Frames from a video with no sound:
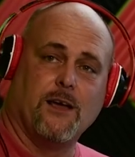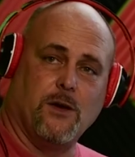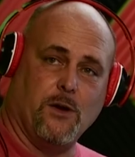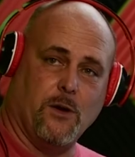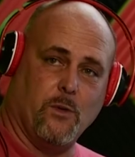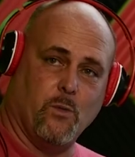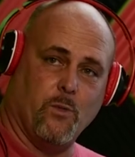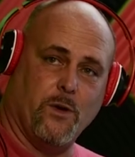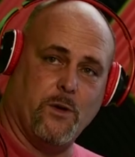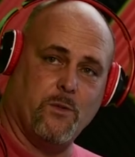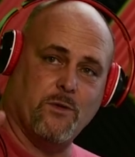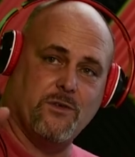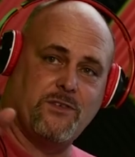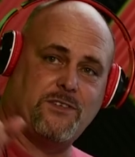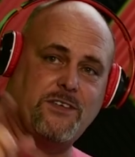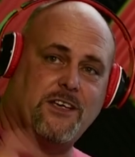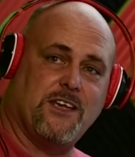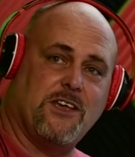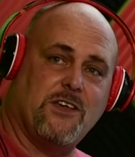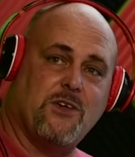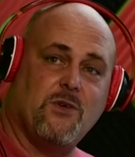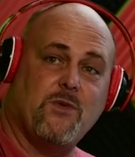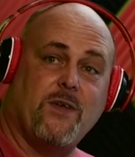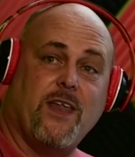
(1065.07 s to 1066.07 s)
and we will see
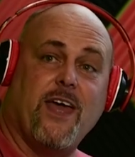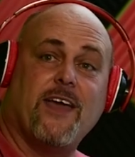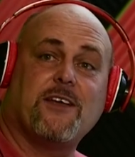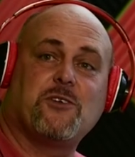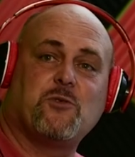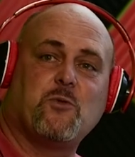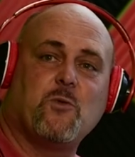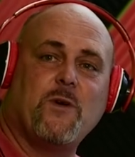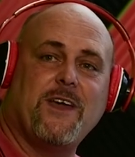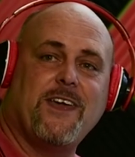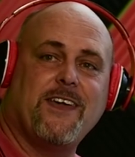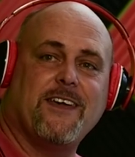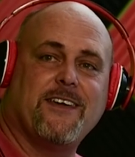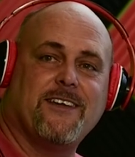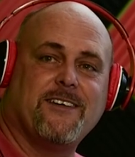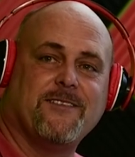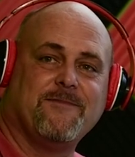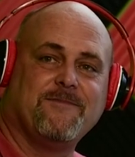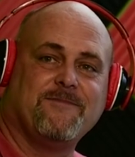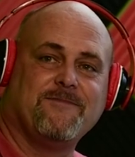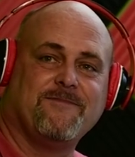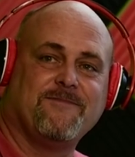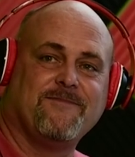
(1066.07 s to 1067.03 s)
you next week.